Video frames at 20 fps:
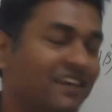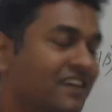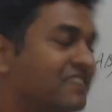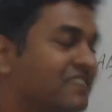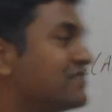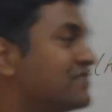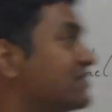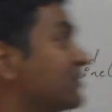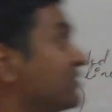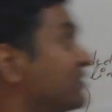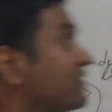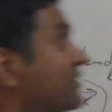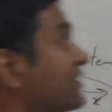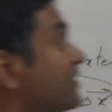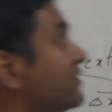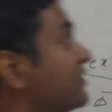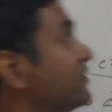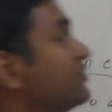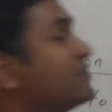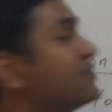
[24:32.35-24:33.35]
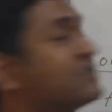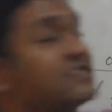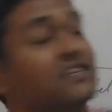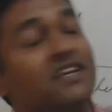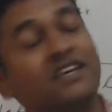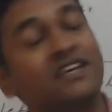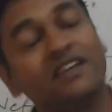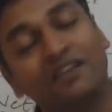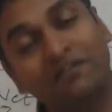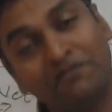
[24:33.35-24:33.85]
So you're saying
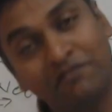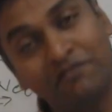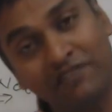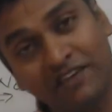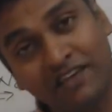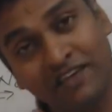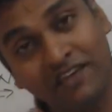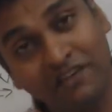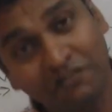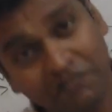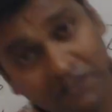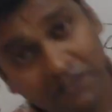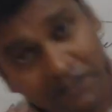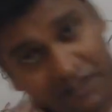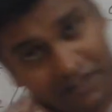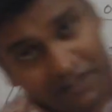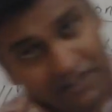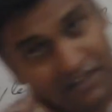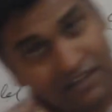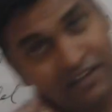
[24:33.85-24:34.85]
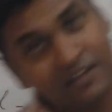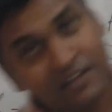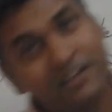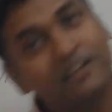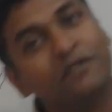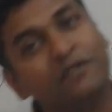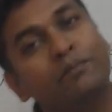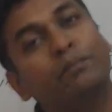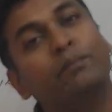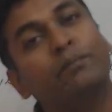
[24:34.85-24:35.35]
if we give a
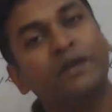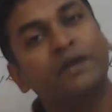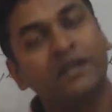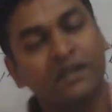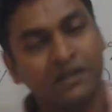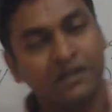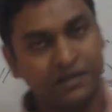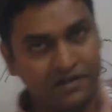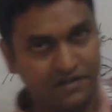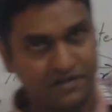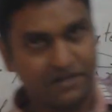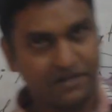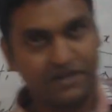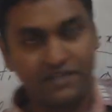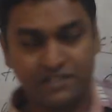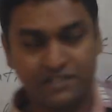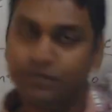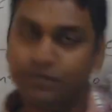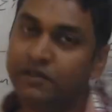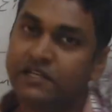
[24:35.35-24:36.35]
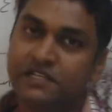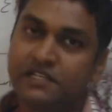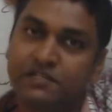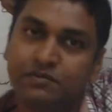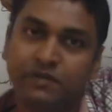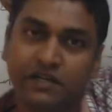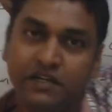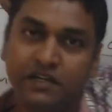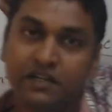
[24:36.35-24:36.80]
bigger displacement,